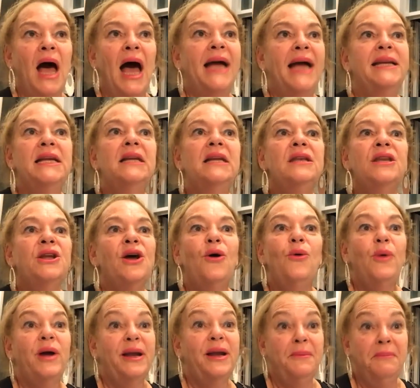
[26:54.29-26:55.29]
I didn't know
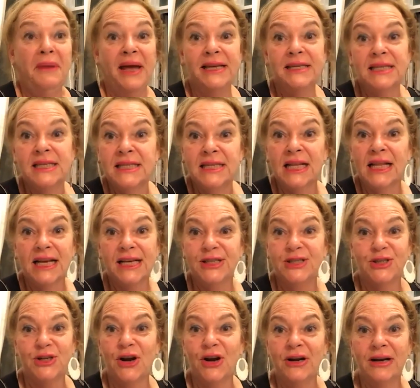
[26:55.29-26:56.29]
what it meant until I
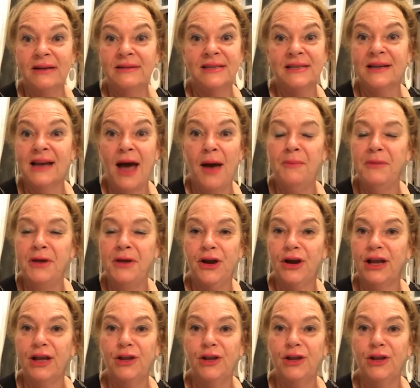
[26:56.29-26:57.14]
started to come here.